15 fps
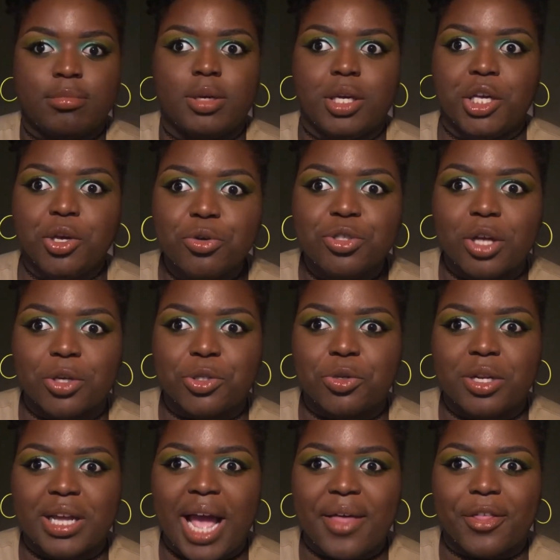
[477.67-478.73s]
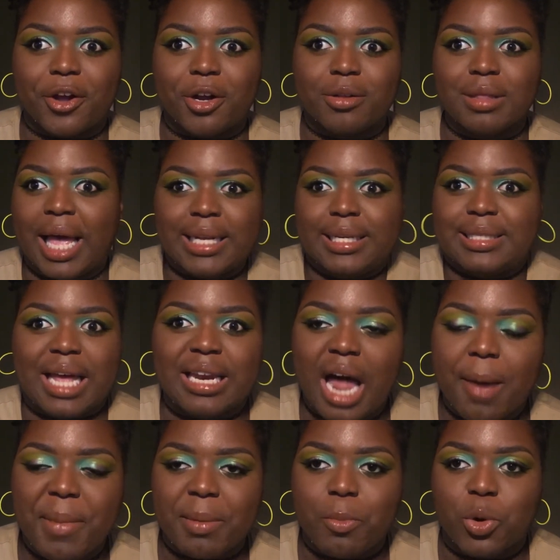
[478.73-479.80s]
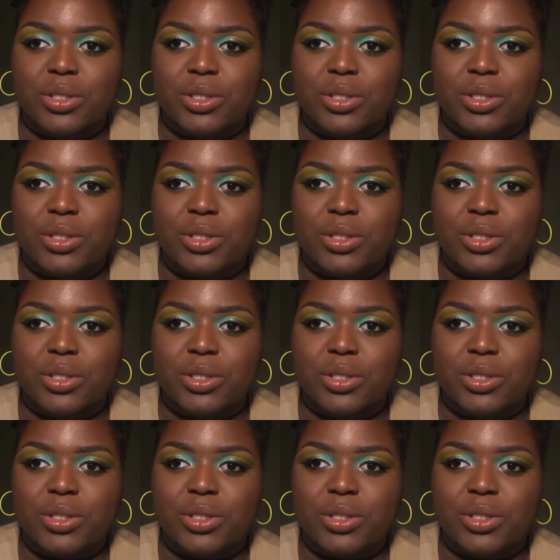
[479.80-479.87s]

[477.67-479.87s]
use those two together? Like, does that not make more